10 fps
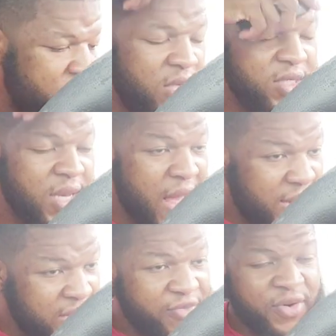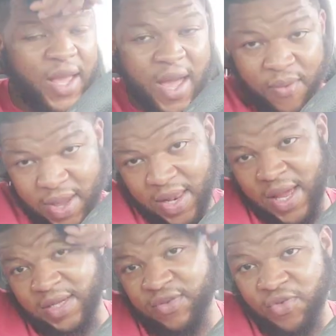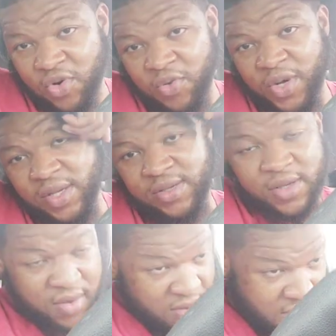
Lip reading: It's a lot different. They got weight classes for a reason.